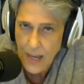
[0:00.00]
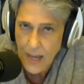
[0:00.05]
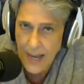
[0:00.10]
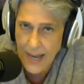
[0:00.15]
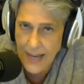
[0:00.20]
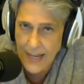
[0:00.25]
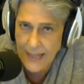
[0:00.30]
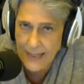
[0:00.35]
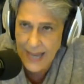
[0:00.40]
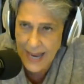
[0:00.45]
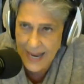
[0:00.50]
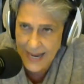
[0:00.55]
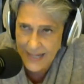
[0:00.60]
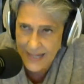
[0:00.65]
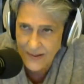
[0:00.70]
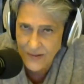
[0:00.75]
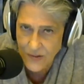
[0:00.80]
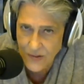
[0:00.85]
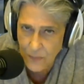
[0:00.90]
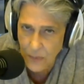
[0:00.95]
a
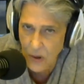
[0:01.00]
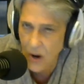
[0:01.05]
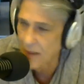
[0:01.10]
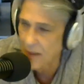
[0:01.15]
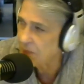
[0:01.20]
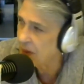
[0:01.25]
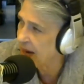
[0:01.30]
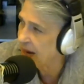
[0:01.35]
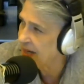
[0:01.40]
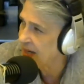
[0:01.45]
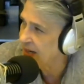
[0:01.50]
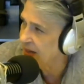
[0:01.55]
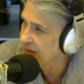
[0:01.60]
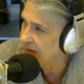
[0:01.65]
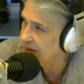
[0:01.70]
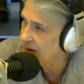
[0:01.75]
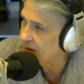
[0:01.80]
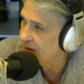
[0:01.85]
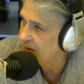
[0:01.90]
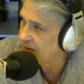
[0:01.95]
case brought by his
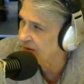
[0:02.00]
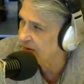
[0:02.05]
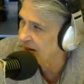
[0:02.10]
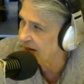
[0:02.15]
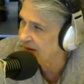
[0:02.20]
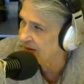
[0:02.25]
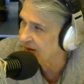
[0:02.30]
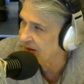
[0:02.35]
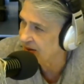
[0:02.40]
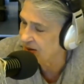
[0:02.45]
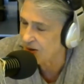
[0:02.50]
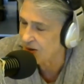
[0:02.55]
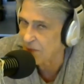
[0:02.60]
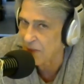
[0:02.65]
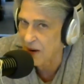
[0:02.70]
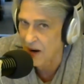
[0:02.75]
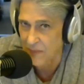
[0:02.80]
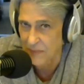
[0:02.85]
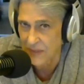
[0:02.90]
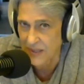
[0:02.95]
own Justice
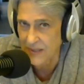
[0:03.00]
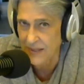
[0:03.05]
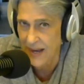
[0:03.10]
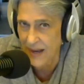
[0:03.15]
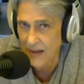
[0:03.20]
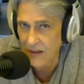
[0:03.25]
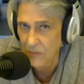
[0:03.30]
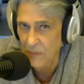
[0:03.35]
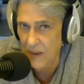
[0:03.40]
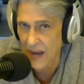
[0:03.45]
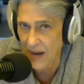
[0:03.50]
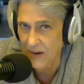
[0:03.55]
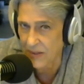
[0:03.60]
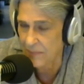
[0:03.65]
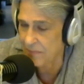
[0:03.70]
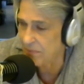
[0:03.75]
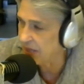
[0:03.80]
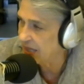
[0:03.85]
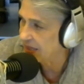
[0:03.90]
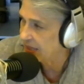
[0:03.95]
Department to help out a
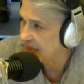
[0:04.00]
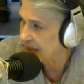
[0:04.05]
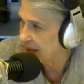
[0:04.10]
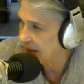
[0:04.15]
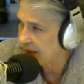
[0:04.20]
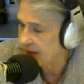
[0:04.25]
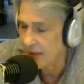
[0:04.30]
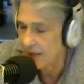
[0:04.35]
buddy,